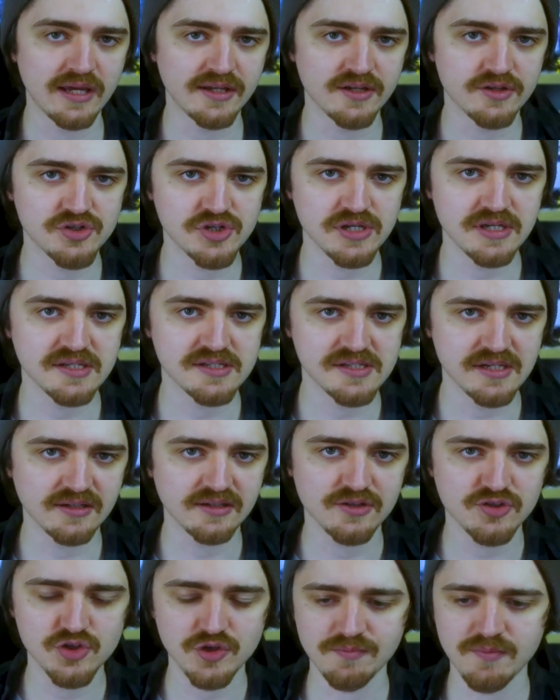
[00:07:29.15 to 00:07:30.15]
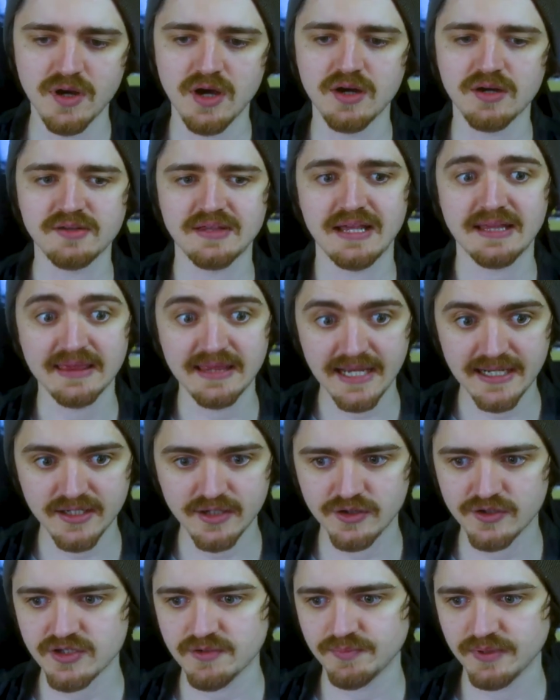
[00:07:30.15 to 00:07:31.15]
energy signature mark that led
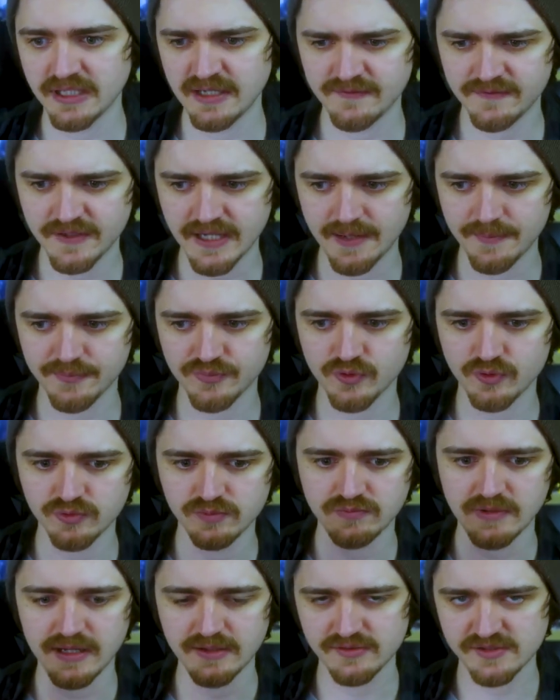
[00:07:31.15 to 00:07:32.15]
her to believe temporal